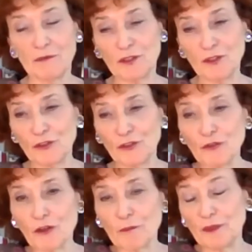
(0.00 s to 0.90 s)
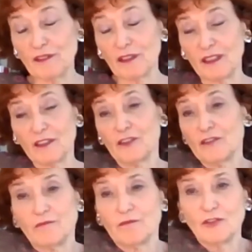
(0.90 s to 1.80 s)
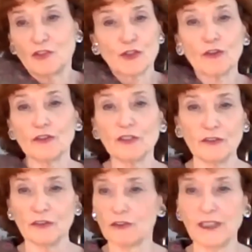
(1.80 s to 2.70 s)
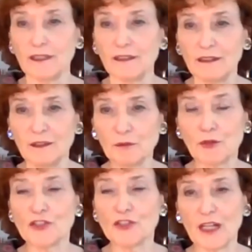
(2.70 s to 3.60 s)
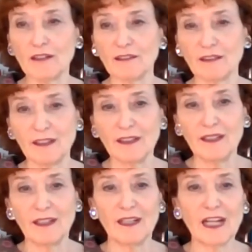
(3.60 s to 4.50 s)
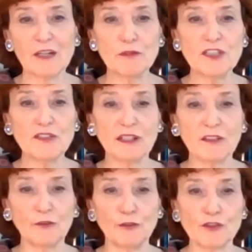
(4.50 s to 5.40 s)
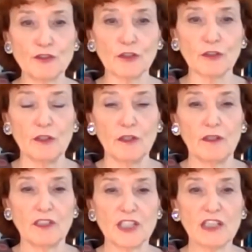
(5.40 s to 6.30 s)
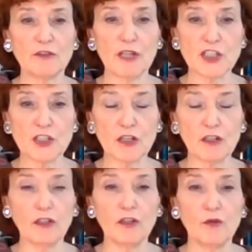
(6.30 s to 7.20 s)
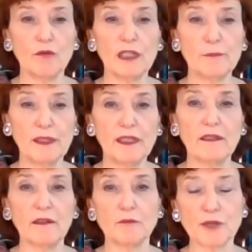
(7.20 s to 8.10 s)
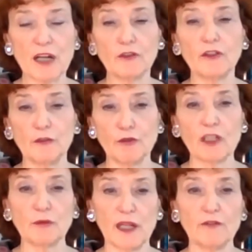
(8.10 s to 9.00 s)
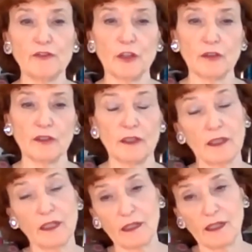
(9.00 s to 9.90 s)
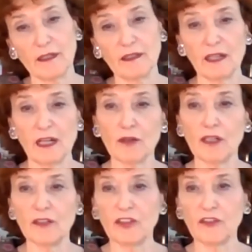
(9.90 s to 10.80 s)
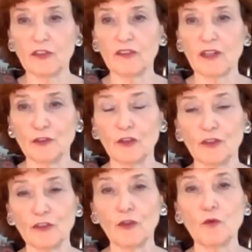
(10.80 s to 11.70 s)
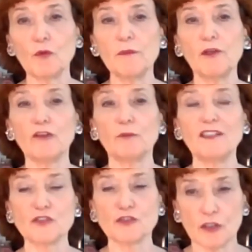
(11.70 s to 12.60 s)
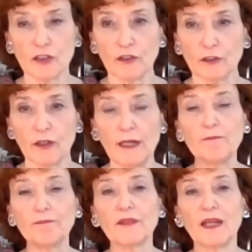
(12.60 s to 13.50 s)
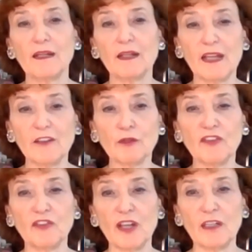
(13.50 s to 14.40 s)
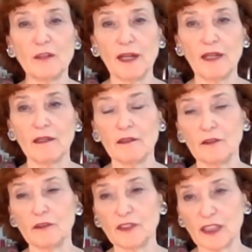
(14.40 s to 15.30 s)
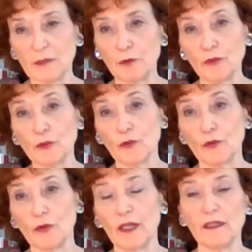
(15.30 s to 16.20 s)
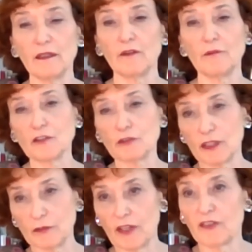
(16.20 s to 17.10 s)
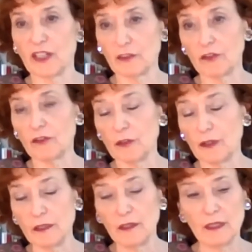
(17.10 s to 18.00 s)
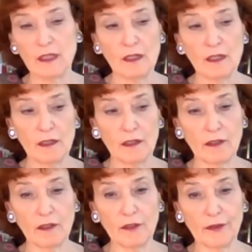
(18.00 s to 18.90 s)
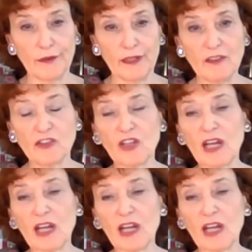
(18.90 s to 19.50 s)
because Europe is an extraordinary project, and I wish that the future generation will be proud of what we have done and our ancestors have done. So we must be stronger. And as was said by Thierry Breton and Margaret Vestager, it's